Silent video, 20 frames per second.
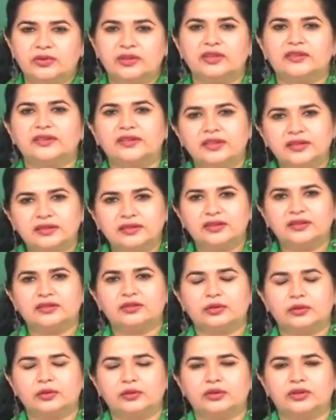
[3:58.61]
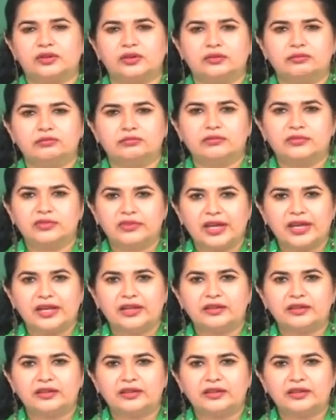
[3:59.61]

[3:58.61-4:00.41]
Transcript: He sees this road sign,